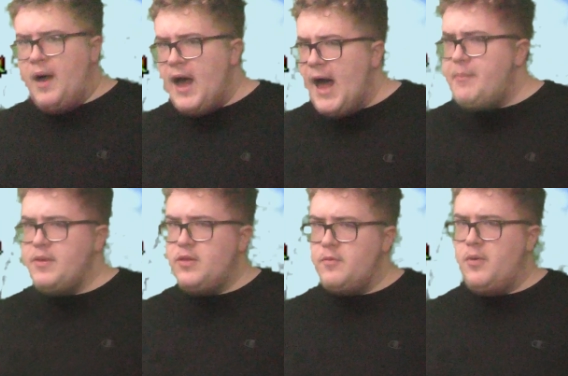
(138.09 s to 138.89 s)

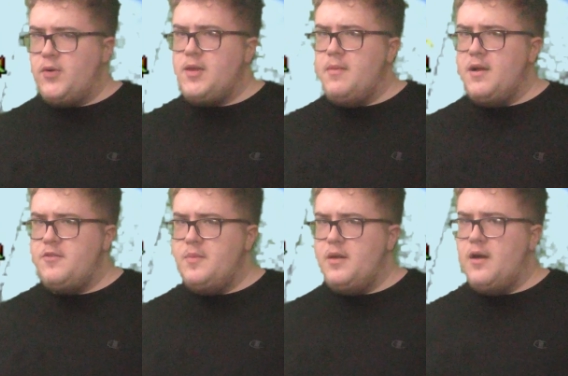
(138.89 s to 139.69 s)
popular Pokemon
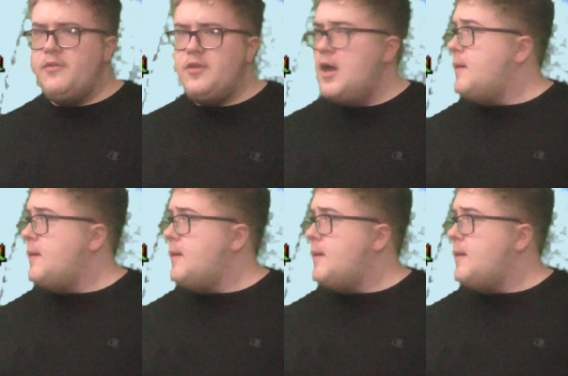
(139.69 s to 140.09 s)
spin-offs.